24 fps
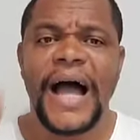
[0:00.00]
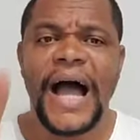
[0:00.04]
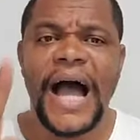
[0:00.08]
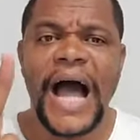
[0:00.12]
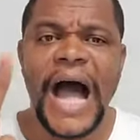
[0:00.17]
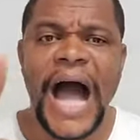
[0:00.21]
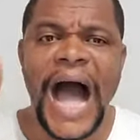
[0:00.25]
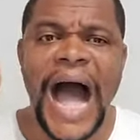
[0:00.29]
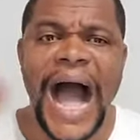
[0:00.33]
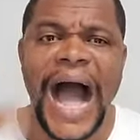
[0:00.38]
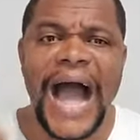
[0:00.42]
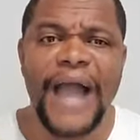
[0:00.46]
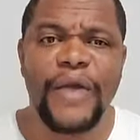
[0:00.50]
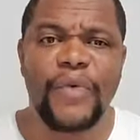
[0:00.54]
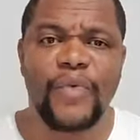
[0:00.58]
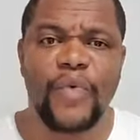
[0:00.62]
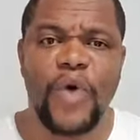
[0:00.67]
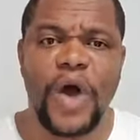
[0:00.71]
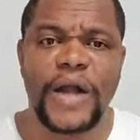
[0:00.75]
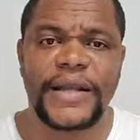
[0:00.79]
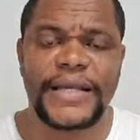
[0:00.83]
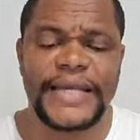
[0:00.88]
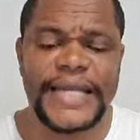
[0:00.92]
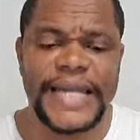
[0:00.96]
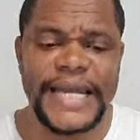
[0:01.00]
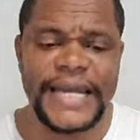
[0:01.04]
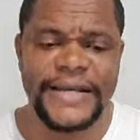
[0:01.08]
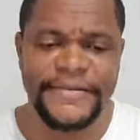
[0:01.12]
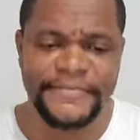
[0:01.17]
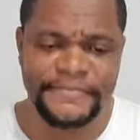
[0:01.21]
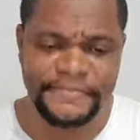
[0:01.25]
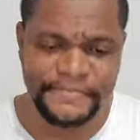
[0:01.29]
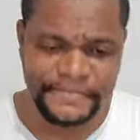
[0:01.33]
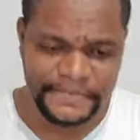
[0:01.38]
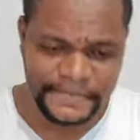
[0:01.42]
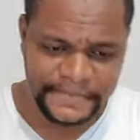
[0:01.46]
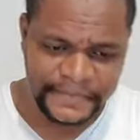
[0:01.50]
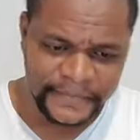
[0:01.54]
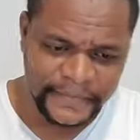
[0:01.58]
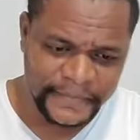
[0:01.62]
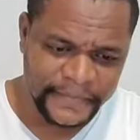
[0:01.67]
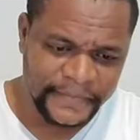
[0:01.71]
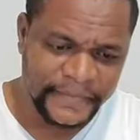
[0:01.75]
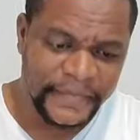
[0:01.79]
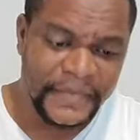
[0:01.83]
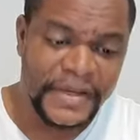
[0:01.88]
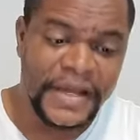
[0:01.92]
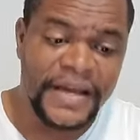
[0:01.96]
Hi, Rodney.
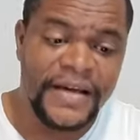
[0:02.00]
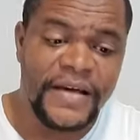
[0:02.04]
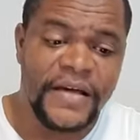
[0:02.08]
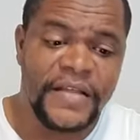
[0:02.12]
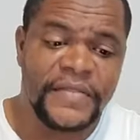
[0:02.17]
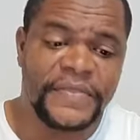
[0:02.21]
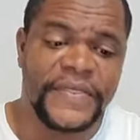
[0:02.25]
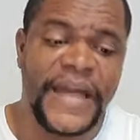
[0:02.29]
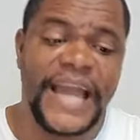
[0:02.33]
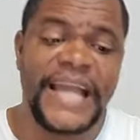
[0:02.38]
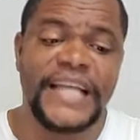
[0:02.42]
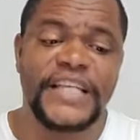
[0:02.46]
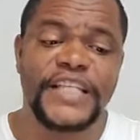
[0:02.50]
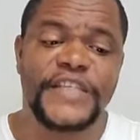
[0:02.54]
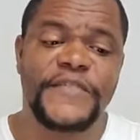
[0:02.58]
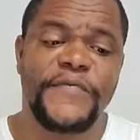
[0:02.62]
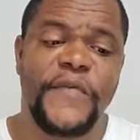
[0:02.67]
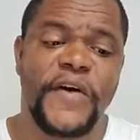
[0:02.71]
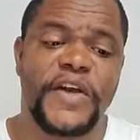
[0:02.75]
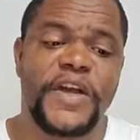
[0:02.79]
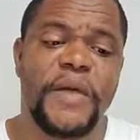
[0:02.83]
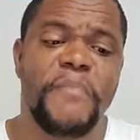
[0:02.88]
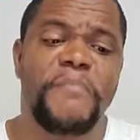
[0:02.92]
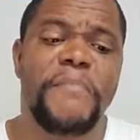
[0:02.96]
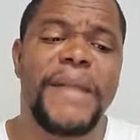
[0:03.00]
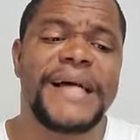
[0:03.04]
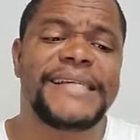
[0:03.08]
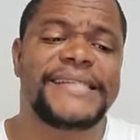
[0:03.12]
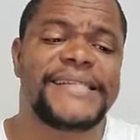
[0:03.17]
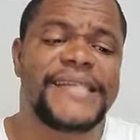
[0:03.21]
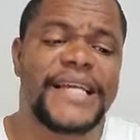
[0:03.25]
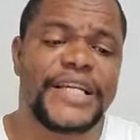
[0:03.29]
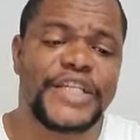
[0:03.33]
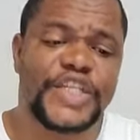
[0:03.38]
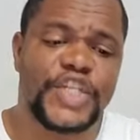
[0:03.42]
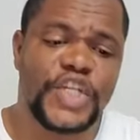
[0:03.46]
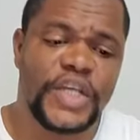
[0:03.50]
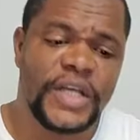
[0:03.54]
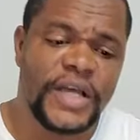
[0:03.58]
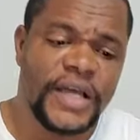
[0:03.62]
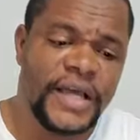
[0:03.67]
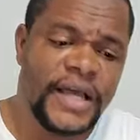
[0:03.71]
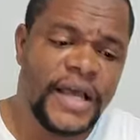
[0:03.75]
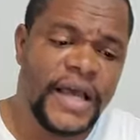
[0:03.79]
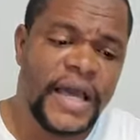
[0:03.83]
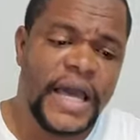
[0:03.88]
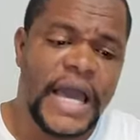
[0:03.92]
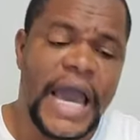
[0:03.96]
Thanks for your message
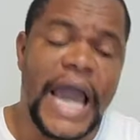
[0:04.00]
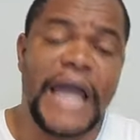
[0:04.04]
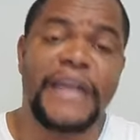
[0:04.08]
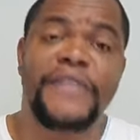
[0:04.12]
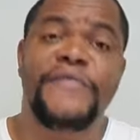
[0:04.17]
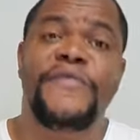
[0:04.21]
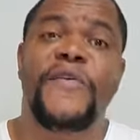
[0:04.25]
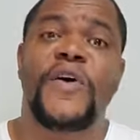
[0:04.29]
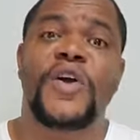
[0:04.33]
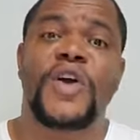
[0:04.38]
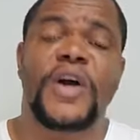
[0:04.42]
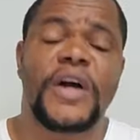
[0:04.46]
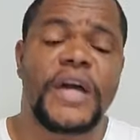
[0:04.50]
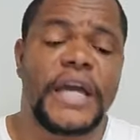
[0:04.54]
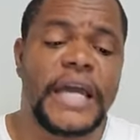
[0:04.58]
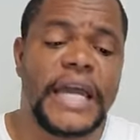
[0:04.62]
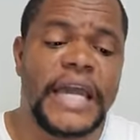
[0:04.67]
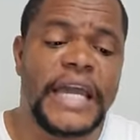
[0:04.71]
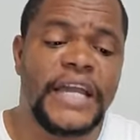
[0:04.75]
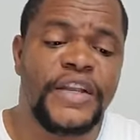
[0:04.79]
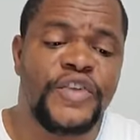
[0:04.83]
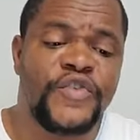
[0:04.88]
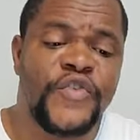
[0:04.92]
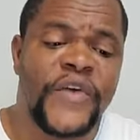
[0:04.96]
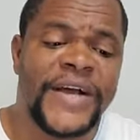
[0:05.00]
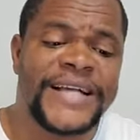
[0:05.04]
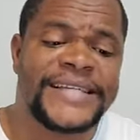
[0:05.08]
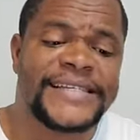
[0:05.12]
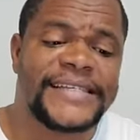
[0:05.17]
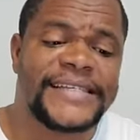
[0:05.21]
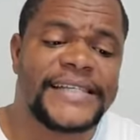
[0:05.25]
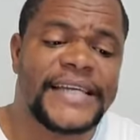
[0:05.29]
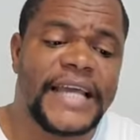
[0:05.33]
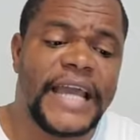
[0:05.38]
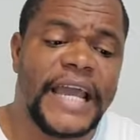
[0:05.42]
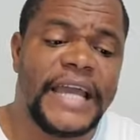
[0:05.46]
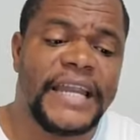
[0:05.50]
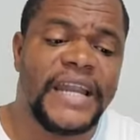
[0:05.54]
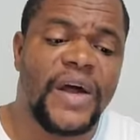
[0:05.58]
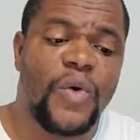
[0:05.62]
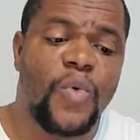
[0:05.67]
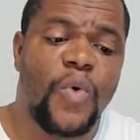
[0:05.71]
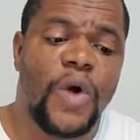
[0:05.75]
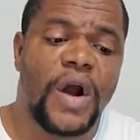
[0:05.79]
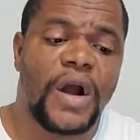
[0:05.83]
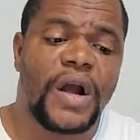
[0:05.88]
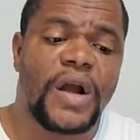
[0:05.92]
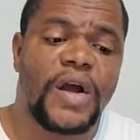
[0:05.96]
and for your interest in the
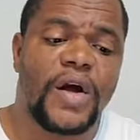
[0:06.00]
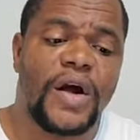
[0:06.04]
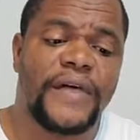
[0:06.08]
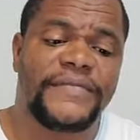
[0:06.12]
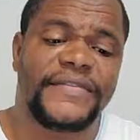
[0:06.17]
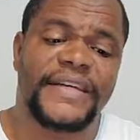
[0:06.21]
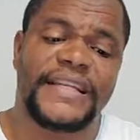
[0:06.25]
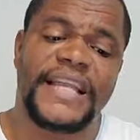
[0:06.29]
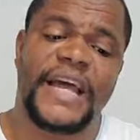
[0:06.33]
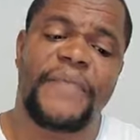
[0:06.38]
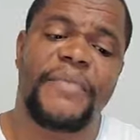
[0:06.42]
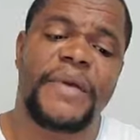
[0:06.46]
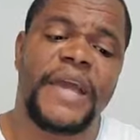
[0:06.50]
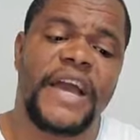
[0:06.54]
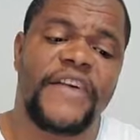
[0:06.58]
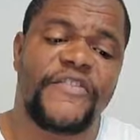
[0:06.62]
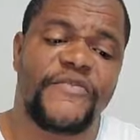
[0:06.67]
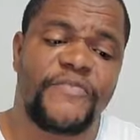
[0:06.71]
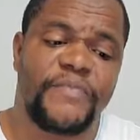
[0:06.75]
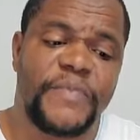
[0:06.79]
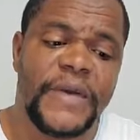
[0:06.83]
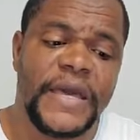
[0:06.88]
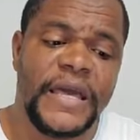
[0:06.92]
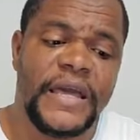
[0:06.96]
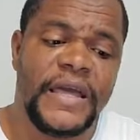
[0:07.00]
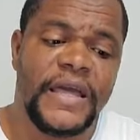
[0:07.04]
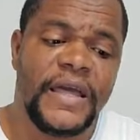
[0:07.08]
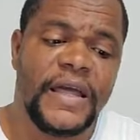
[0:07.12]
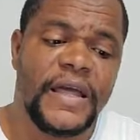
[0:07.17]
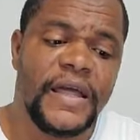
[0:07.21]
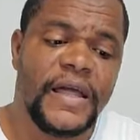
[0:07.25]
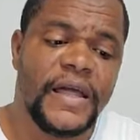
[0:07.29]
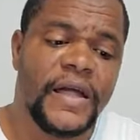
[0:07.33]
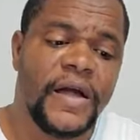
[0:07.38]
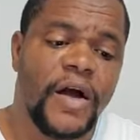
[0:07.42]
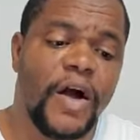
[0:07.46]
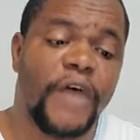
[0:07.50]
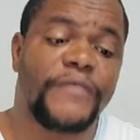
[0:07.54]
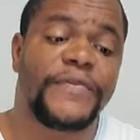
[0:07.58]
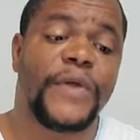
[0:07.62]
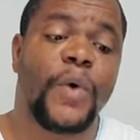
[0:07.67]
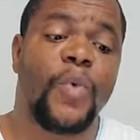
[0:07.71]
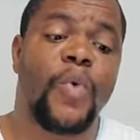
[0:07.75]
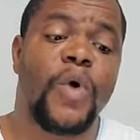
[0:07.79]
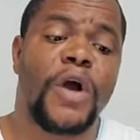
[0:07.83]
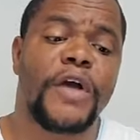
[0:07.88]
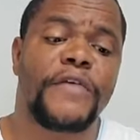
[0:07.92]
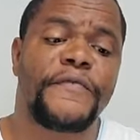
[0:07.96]
work of the WFP of the
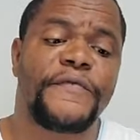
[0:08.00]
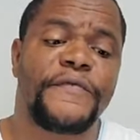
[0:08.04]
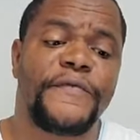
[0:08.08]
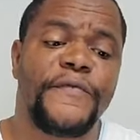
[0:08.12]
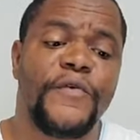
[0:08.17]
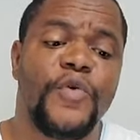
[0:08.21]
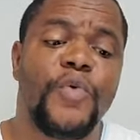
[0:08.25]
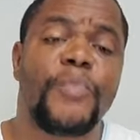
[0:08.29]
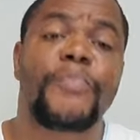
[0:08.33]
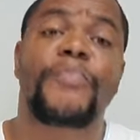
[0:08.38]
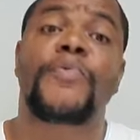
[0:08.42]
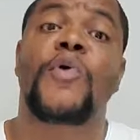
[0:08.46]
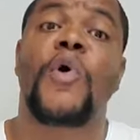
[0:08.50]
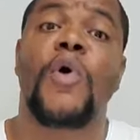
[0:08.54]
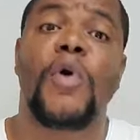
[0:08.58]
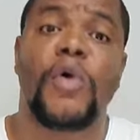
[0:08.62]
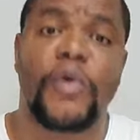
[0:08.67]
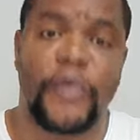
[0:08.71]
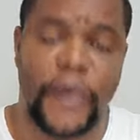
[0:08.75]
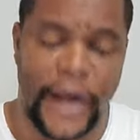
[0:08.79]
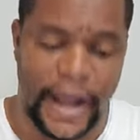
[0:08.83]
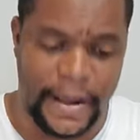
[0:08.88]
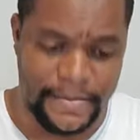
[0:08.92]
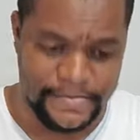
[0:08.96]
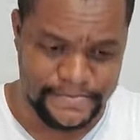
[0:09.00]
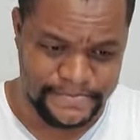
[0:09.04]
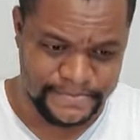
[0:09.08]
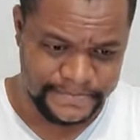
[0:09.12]
World Food Program.